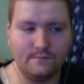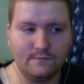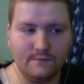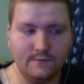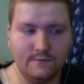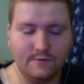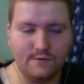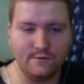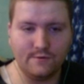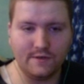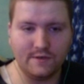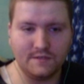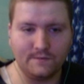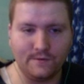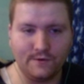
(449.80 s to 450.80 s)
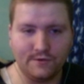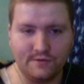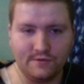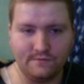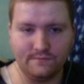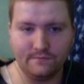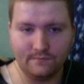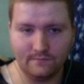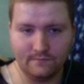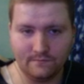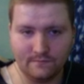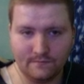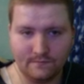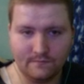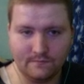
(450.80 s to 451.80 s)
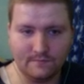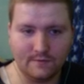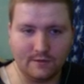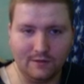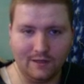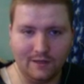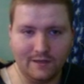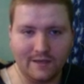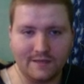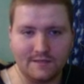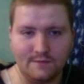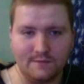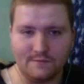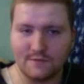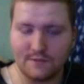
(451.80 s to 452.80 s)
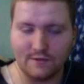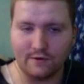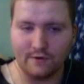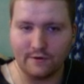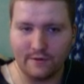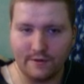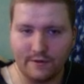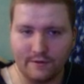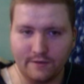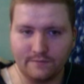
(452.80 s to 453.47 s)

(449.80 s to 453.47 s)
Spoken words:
US version, the clock hasn't even started yet.